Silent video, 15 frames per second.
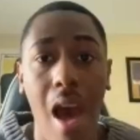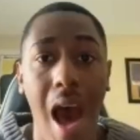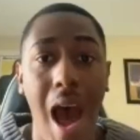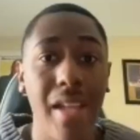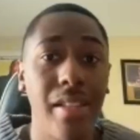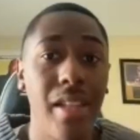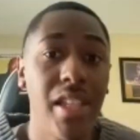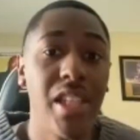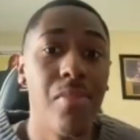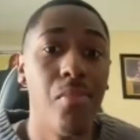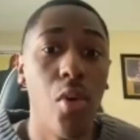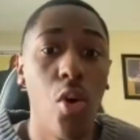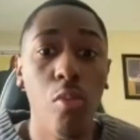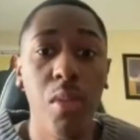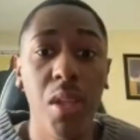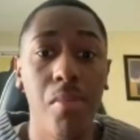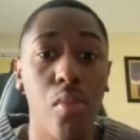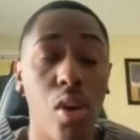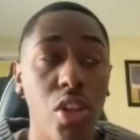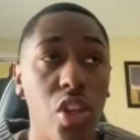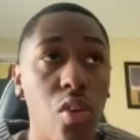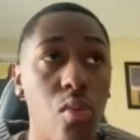think the Mobley
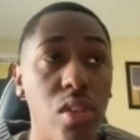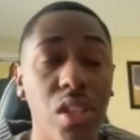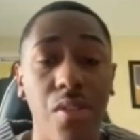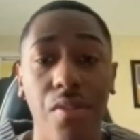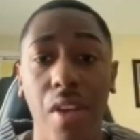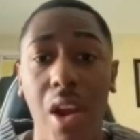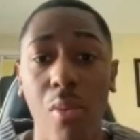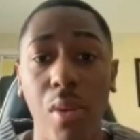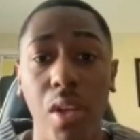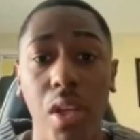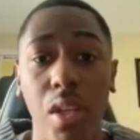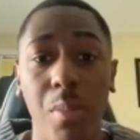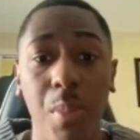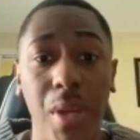brother was a very good pick